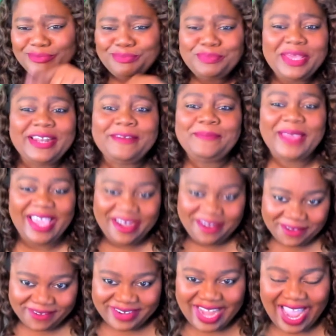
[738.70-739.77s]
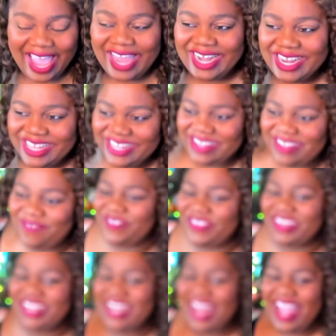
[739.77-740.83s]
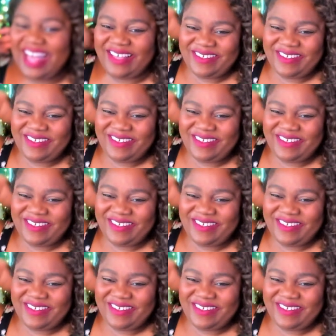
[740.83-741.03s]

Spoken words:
put a pin on that for now.